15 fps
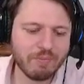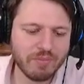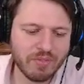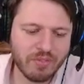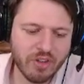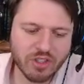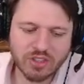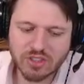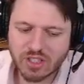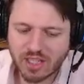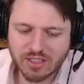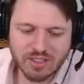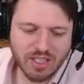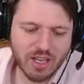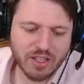there's a
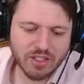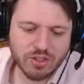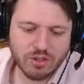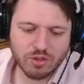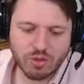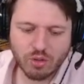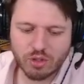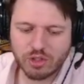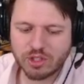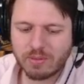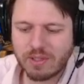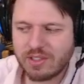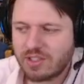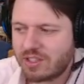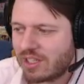ton of tutorials
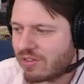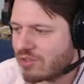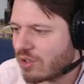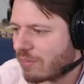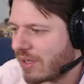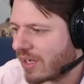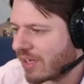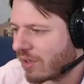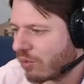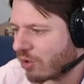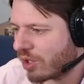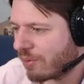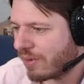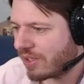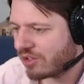about this stuff, so I'm not going to
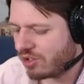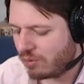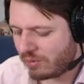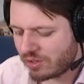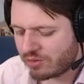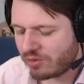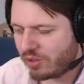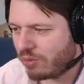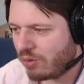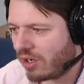worry about it too much for you